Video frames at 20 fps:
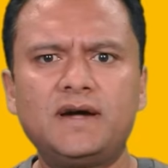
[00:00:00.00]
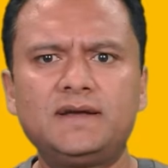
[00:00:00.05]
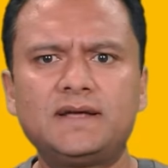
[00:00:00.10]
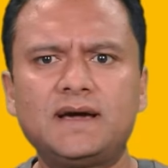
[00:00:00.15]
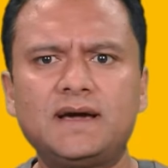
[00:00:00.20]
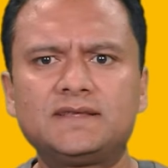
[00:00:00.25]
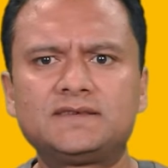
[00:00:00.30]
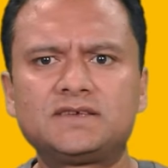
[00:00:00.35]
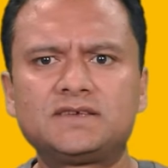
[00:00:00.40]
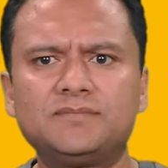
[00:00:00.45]

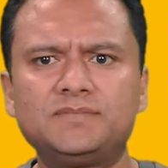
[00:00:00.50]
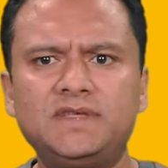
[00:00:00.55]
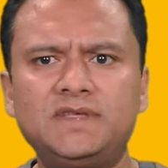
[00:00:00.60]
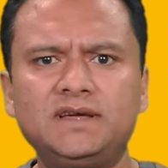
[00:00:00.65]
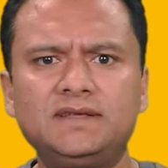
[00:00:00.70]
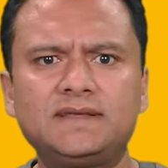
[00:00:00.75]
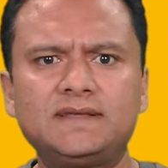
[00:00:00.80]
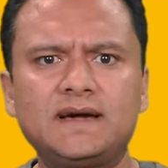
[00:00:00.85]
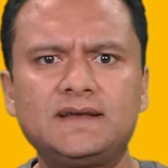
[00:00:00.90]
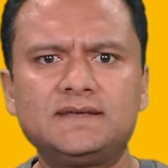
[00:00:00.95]
as
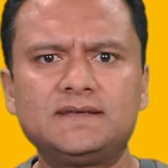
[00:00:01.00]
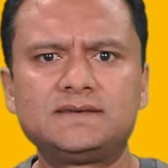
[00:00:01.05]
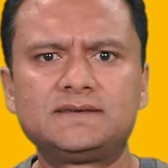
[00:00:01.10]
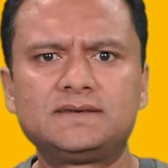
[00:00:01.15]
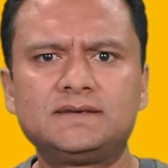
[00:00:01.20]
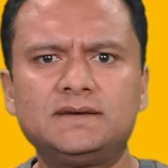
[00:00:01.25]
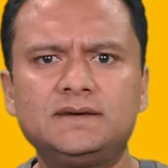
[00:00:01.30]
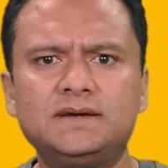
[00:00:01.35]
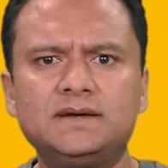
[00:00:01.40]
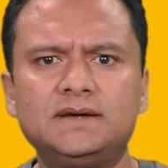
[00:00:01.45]
something that is
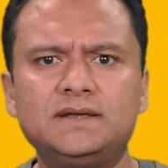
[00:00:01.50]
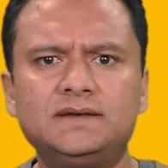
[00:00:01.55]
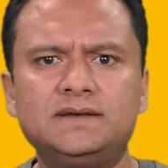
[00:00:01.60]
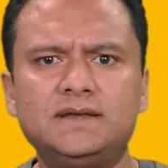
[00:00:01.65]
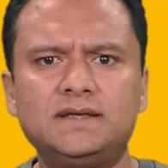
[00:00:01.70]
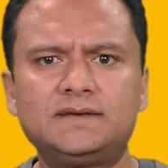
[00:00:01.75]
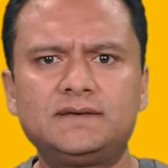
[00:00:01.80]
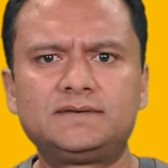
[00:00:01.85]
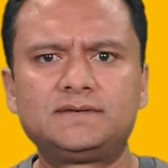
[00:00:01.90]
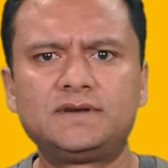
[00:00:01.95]

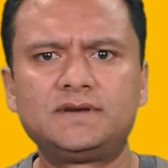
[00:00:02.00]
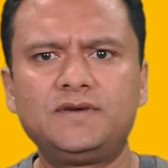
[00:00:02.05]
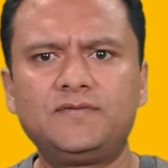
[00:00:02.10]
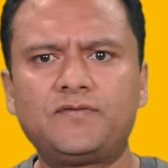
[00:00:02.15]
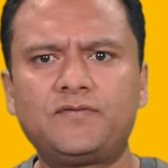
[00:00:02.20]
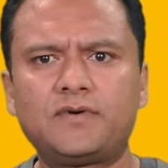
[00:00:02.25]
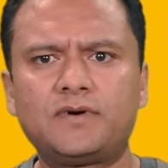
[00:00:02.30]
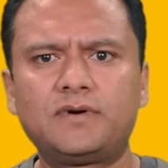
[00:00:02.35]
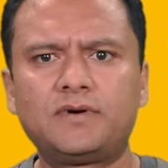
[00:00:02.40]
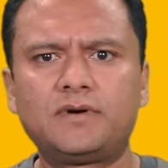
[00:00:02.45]
necessary
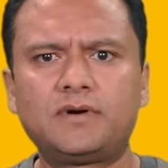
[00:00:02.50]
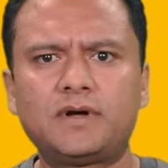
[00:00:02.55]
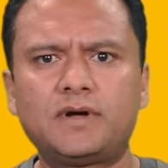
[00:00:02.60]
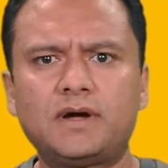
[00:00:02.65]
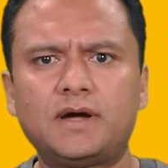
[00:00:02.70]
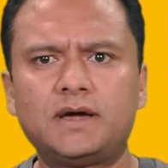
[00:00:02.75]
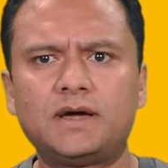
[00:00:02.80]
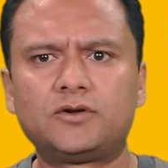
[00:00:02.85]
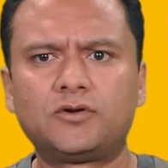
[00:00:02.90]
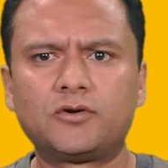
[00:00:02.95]
for
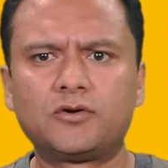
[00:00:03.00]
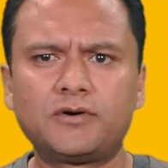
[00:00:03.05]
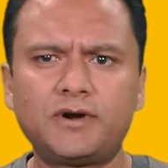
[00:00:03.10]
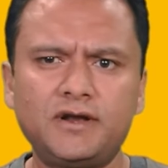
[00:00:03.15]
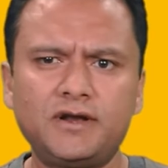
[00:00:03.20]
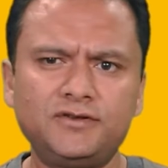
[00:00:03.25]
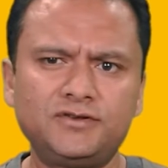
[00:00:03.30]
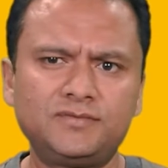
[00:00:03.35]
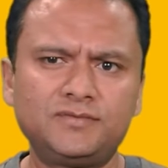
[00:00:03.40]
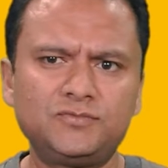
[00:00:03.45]
an
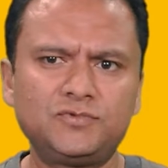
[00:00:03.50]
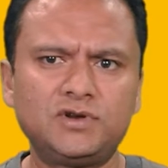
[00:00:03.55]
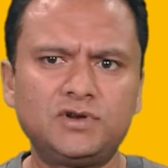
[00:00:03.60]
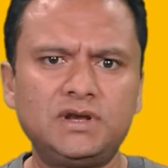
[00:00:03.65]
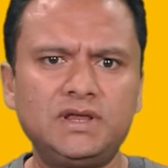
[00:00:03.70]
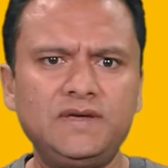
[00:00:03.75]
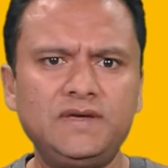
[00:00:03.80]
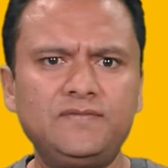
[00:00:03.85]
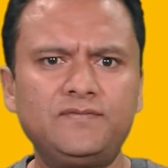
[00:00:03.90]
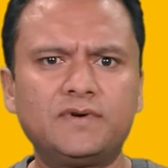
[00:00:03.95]
organism to
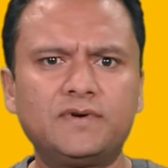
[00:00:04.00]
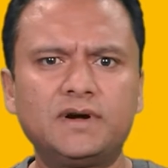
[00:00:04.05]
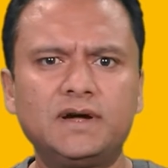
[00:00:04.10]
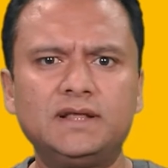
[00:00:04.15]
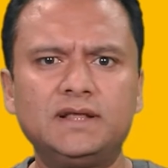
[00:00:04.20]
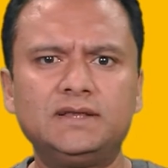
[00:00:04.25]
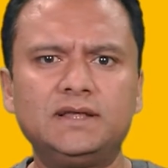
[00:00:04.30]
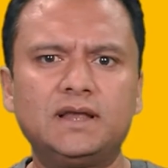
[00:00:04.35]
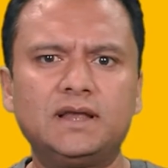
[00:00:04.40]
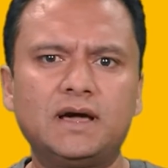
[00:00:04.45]
live a
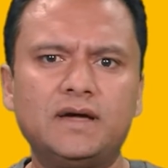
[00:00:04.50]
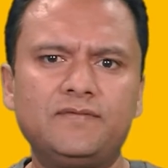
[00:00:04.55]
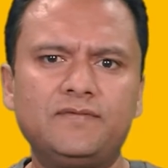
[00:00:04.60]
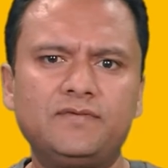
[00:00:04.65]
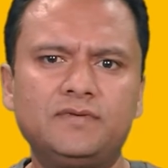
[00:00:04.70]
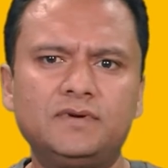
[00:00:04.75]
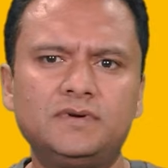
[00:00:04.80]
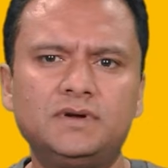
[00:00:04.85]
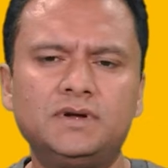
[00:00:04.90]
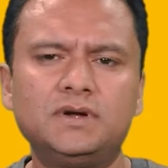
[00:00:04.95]
healthy
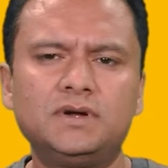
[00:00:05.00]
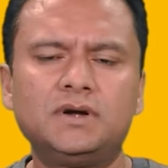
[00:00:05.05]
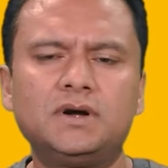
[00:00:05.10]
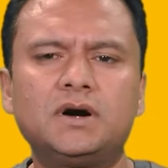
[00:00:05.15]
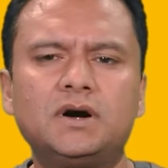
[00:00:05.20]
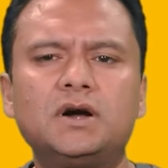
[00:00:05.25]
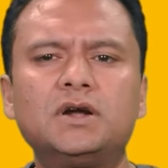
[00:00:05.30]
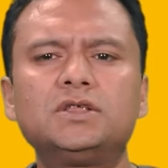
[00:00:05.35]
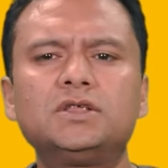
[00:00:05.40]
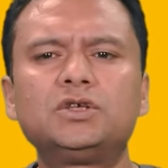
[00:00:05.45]
life.
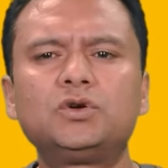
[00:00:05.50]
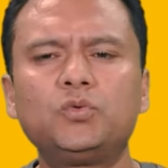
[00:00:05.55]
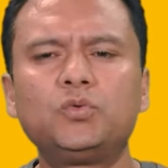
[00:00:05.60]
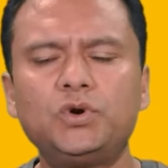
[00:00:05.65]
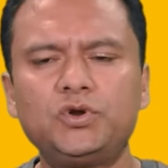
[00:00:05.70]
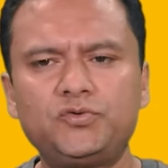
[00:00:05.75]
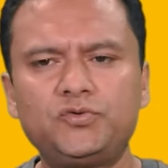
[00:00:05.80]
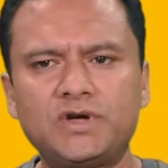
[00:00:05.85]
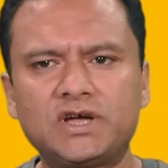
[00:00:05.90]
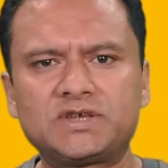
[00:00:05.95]
Another
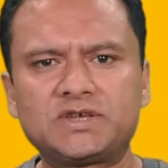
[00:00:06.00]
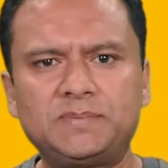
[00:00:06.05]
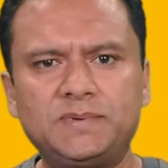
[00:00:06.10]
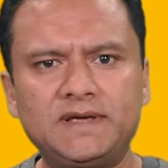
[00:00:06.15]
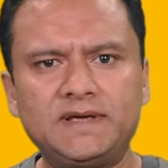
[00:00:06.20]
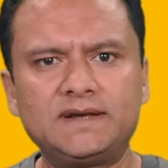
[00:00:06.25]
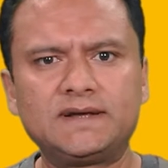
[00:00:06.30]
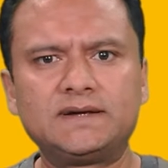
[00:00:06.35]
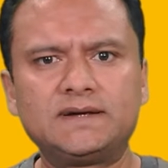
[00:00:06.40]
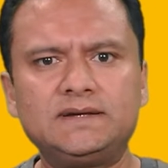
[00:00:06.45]
way to
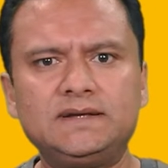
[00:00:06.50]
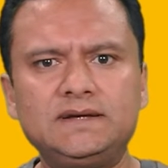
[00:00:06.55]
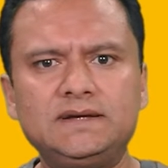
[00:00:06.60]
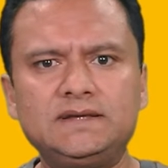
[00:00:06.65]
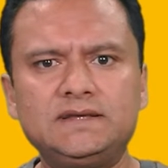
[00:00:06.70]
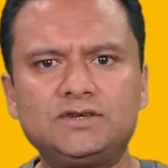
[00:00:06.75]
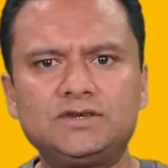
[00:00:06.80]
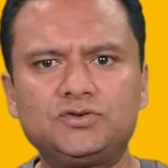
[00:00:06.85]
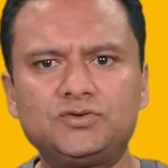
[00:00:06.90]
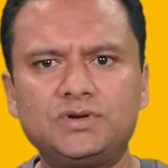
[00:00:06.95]
explain a need
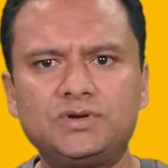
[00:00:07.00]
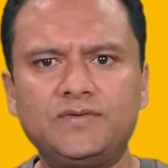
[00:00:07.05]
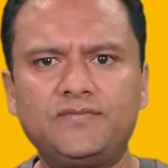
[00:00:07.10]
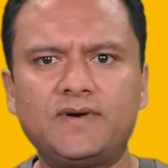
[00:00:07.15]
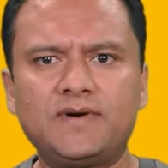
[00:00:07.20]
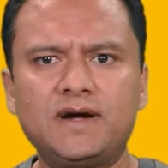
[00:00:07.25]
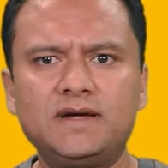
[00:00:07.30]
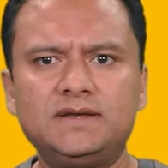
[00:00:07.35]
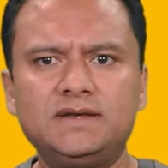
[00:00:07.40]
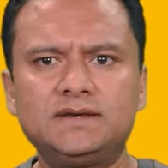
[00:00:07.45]
is to
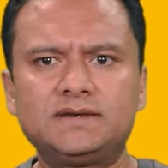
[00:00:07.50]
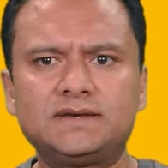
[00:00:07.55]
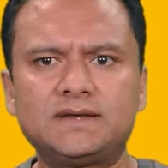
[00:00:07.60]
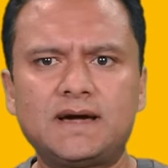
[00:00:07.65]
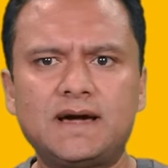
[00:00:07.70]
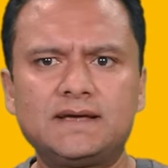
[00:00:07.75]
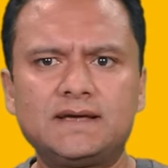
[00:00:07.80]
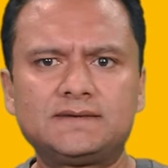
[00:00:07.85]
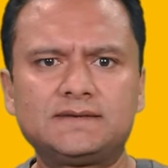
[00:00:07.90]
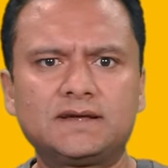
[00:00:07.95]
define it
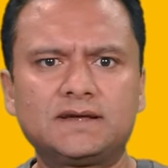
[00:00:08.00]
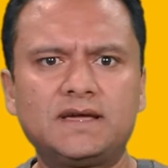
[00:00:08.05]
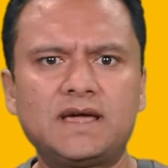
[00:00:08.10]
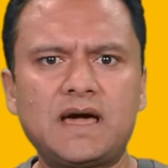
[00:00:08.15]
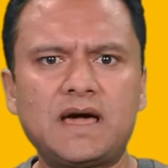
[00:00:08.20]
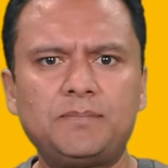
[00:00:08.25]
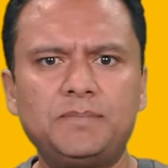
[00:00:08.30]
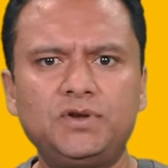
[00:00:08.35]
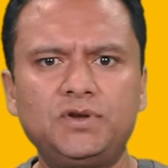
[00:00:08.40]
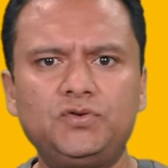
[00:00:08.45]
as the
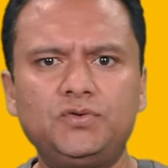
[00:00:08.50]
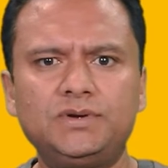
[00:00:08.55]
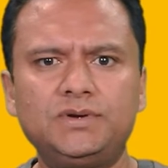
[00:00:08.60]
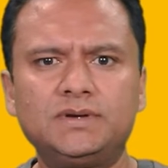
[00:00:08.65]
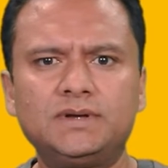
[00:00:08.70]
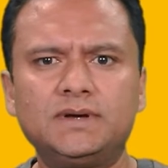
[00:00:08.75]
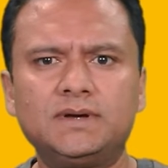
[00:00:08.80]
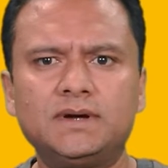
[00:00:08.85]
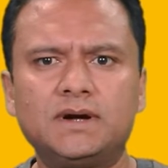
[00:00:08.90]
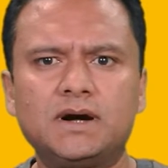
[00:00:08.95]
gap
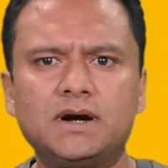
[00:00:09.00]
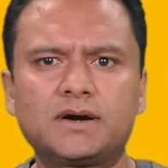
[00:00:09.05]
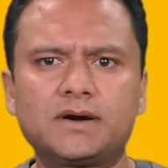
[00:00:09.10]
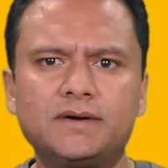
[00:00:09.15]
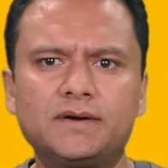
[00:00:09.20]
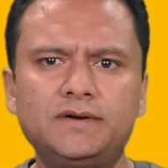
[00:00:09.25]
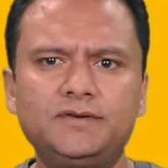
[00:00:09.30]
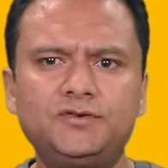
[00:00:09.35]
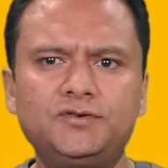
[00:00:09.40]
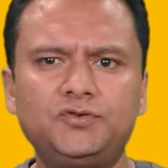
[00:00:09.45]
between a
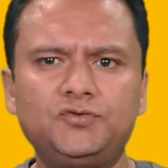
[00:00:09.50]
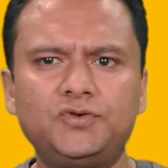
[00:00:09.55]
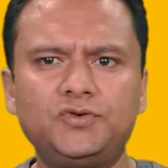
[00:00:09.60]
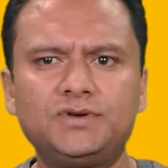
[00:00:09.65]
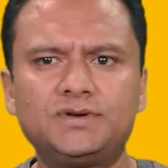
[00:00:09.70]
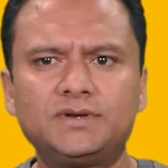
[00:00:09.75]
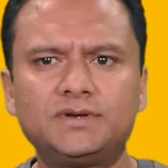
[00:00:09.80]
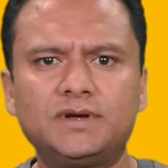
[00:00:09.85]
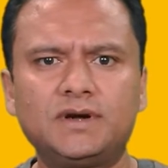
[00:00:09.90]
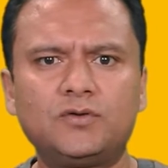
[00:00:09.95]
current
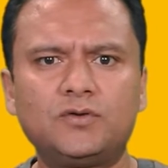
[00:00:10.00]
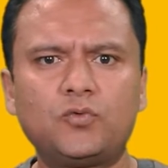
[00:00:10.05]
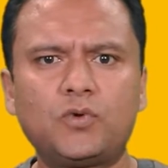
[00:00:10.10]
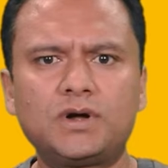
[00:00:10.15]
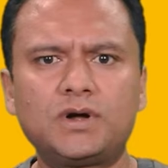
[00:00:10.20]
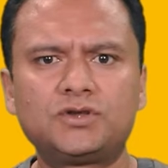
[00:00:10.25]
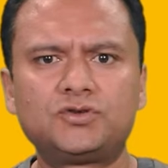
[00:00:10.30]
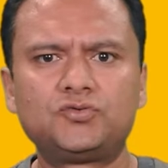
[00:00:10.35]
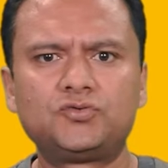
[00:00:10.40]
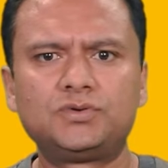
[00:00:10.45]
situation and
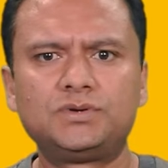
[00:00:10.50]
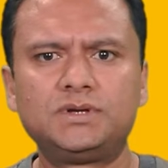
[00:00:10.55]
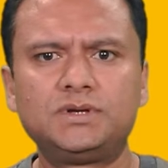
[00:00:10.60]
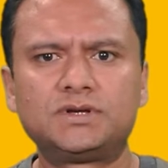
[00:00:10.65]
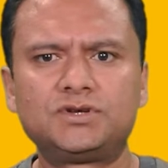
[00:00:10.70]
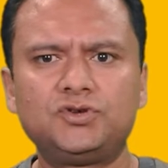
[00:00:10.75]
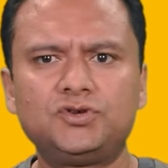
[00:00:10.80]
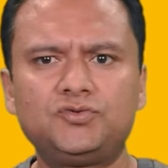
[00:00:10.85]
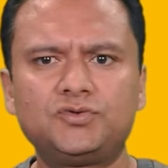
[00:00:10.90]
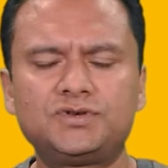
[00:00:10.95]
what should the
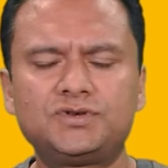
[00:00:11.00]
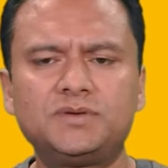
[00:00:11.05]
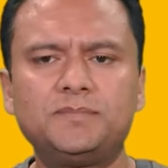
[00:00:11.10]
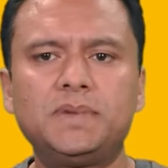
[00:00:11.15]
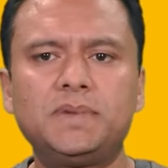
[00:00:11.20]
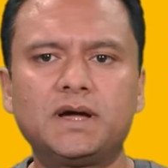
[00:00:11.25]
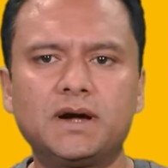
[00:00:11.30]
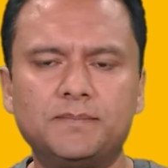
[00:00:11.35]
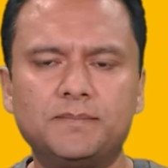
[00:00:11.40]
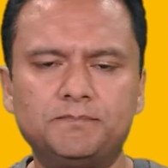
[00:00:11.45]
situation
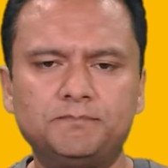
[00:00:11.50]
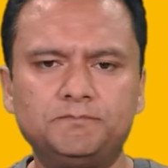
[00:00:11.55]
become.